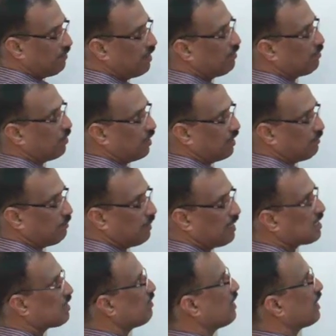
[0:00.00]
we want
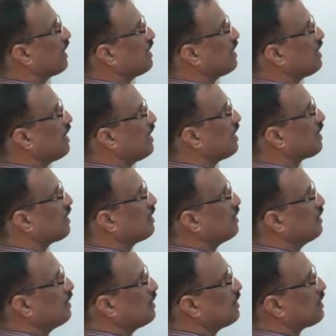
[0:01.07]
means we can take
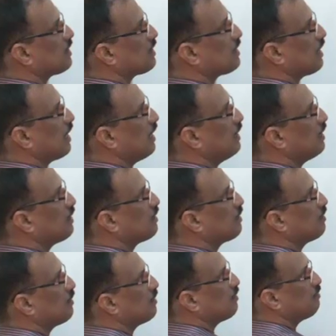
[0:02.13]
sine
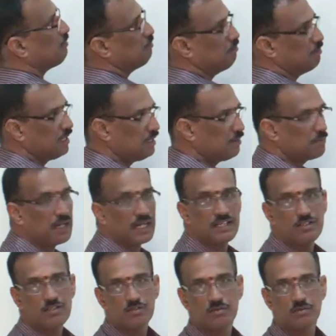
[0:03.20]
B by
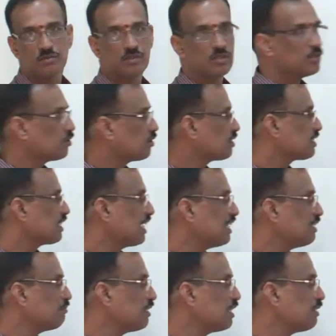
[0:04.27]
2. So
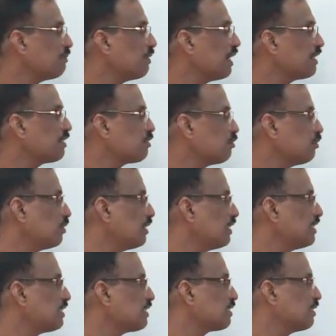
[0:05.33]
sin B by 2
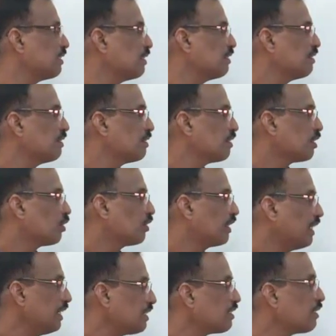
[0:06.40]
is, you
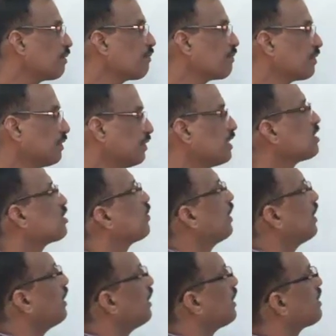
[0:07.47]
get this
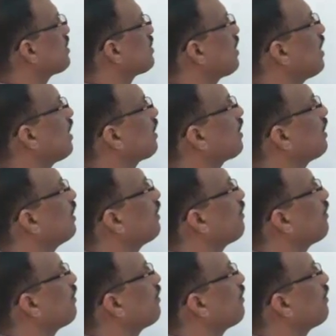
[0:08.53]
one, let us take